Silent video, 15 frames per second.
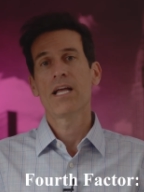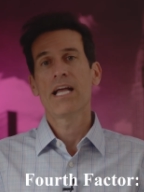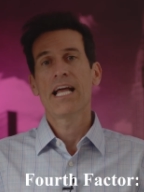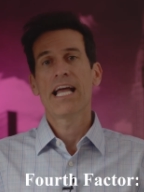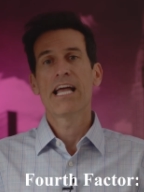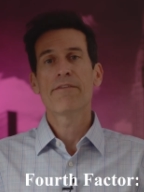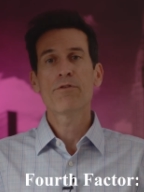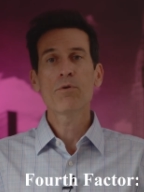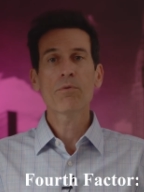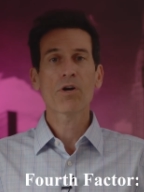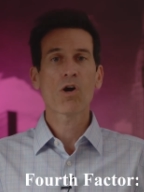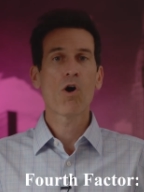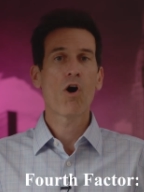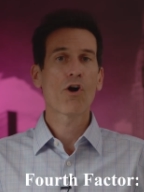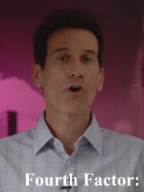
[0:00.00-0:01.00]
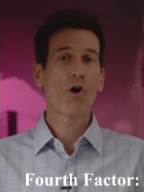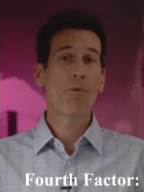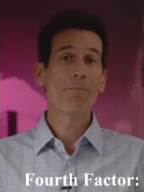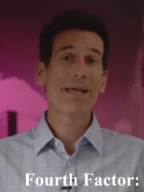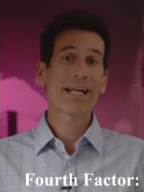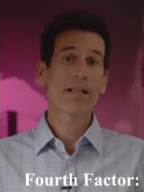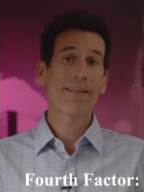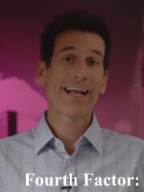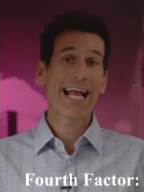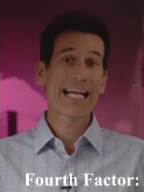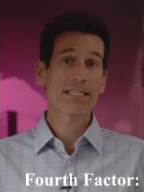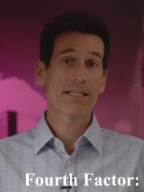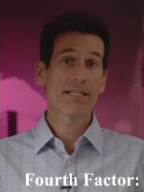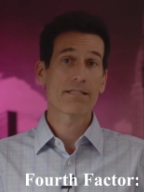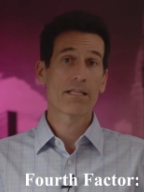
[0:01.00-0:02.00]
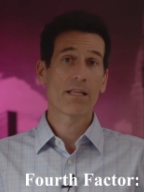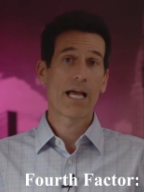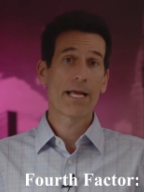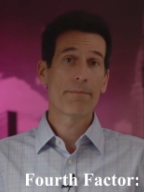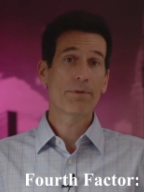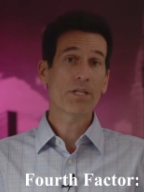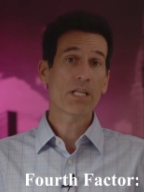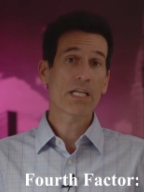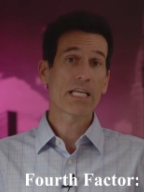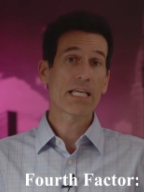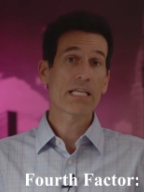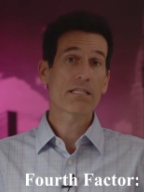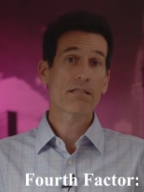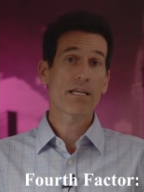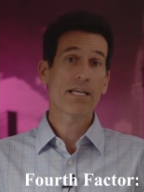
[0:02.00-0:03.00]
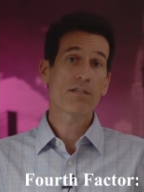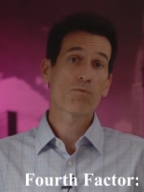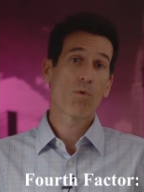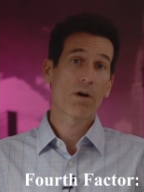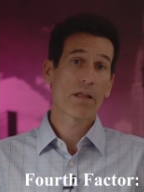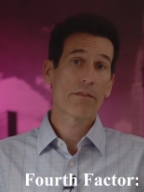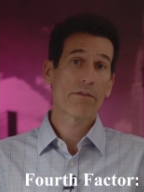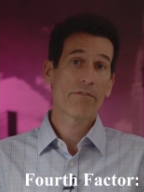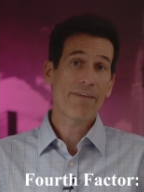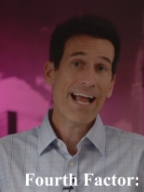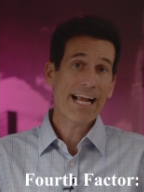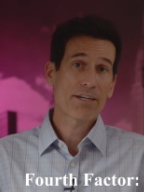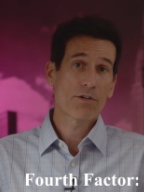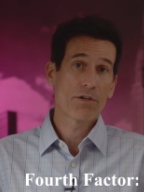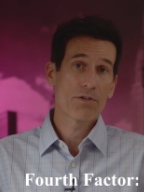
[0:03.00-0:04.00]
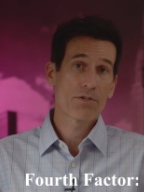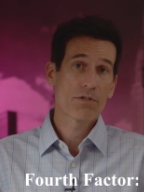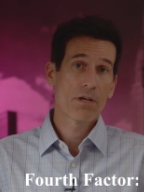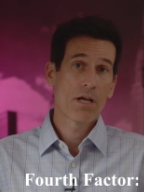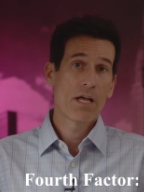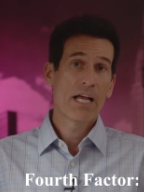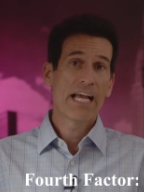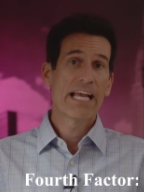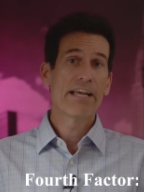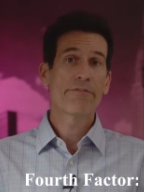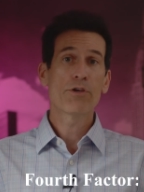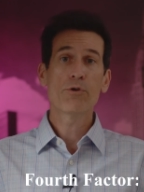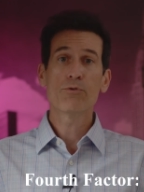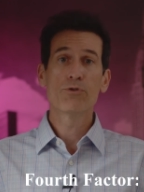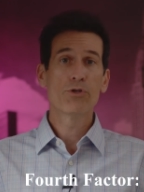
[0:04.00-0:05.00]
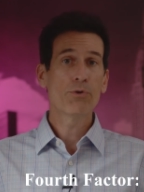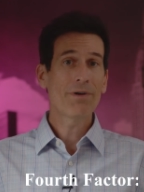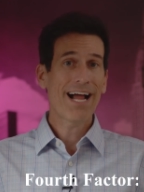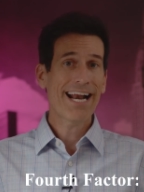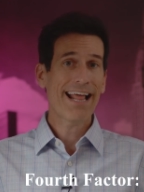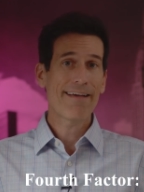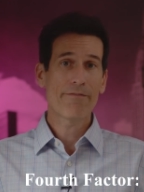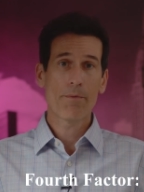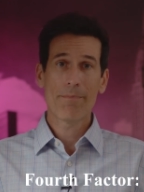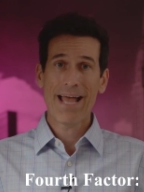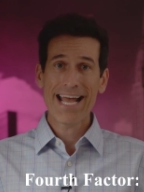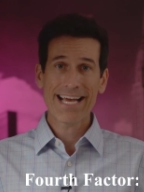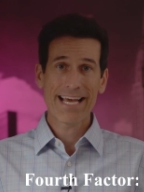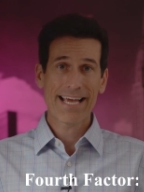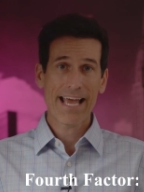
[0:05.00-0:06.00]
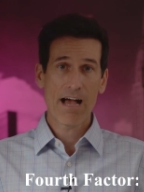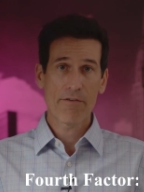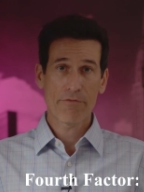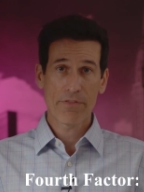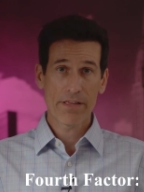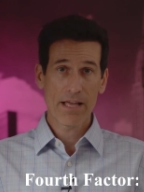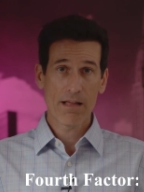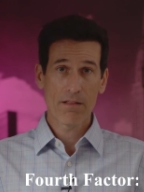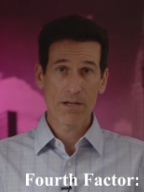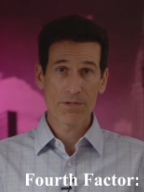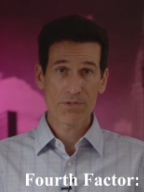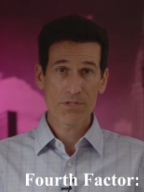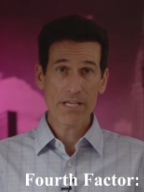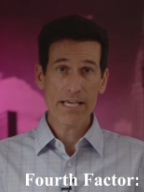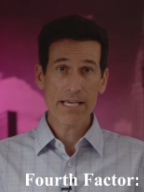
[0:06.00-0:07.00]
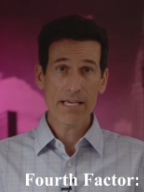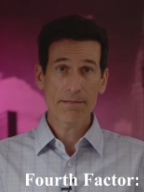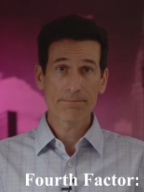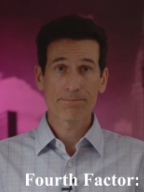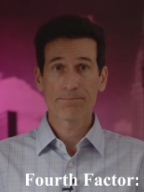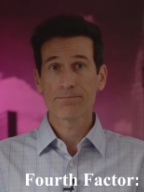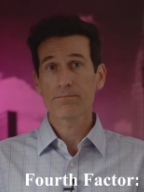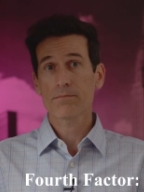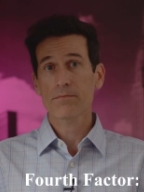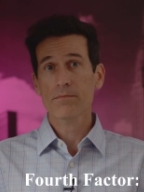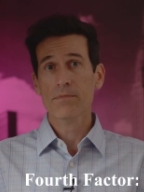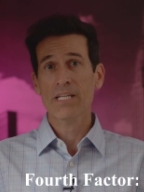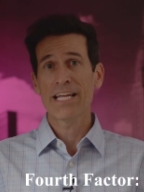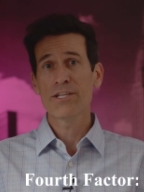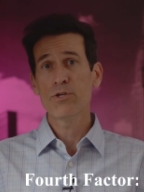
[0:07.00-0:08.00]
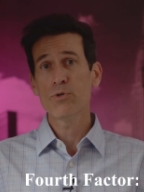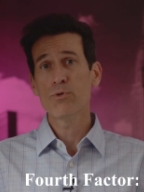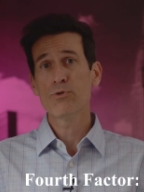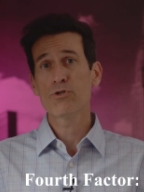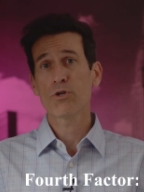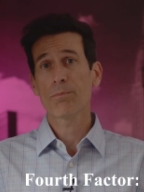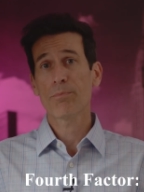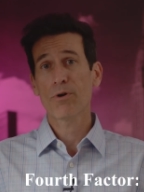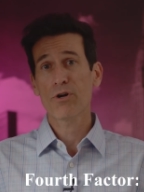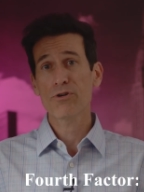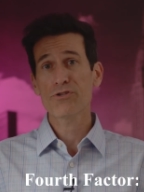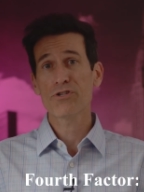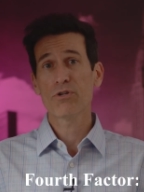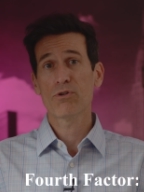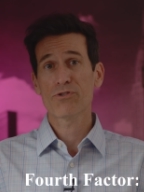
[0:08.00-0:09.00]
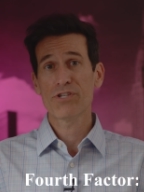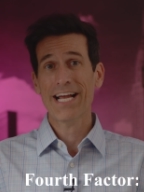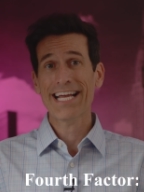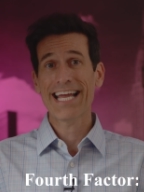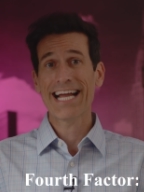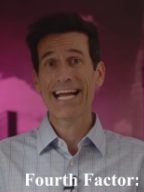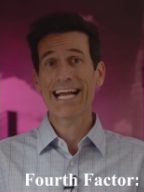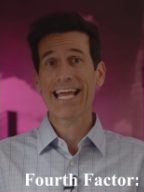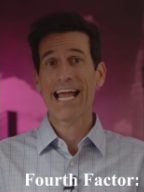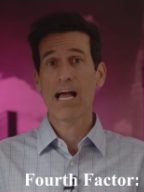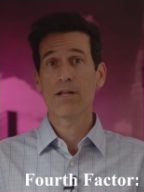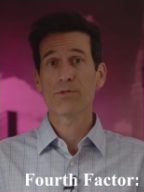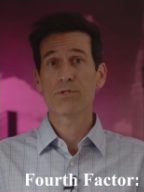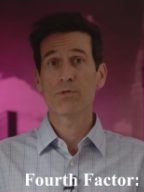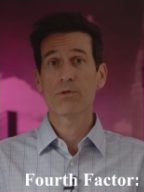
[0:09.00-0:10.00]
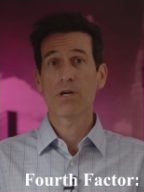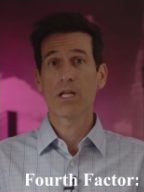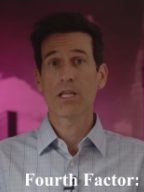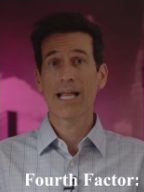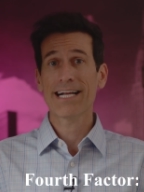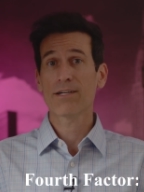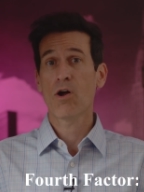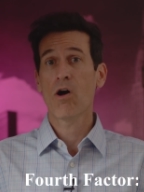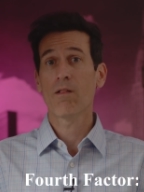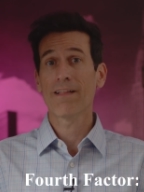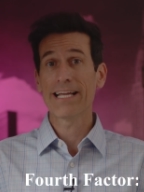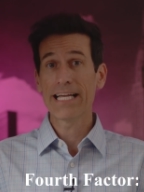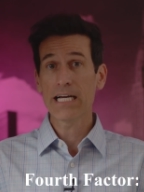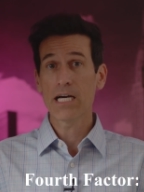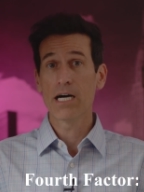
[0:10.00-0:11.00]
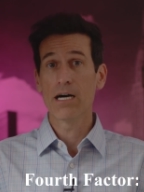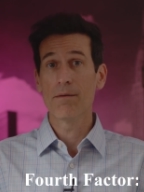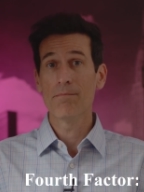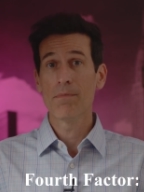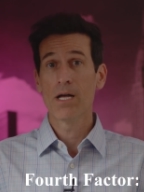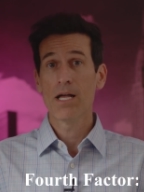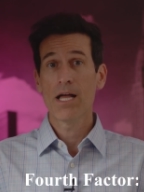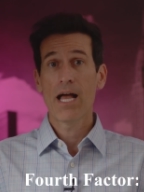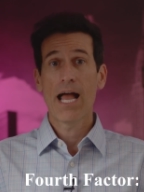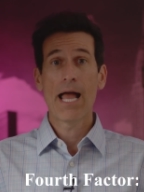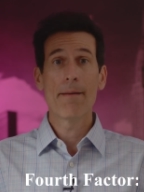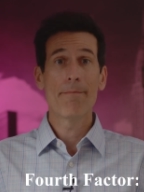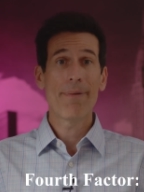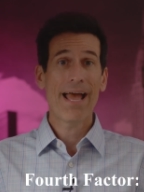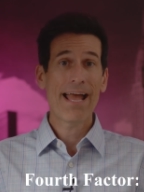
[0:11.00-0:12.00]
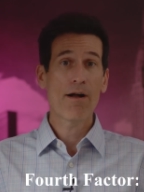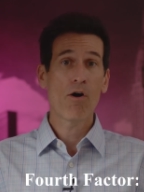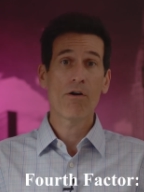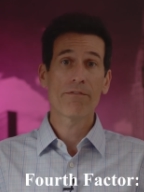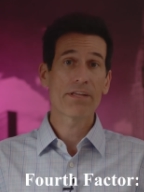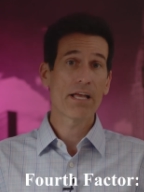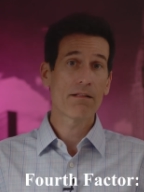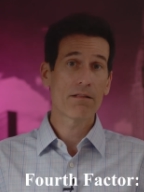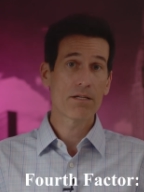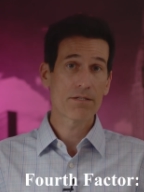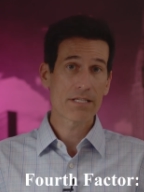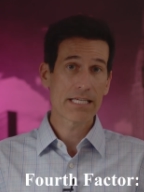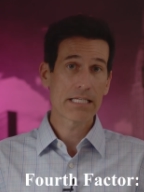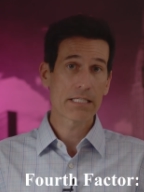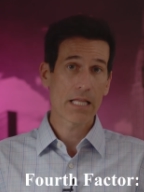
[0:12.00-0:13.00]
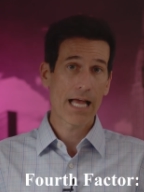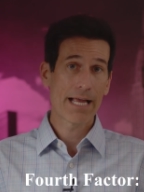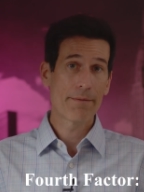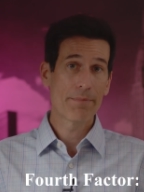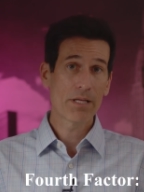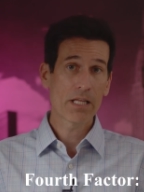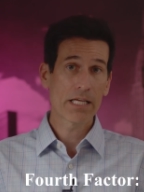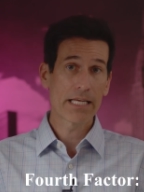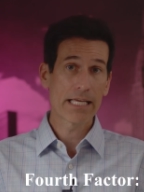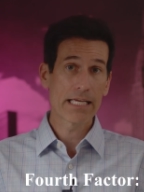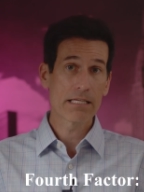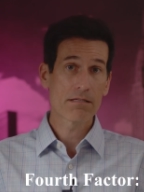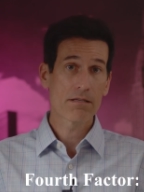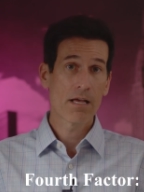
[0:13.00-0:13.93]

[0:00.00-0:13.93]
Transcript: If you recall, commingling assets and liabilities is one of the factors. If you do not have a bank account for the LLC and you use your personal checking account to collect all income and pay all the LLC's liabilities,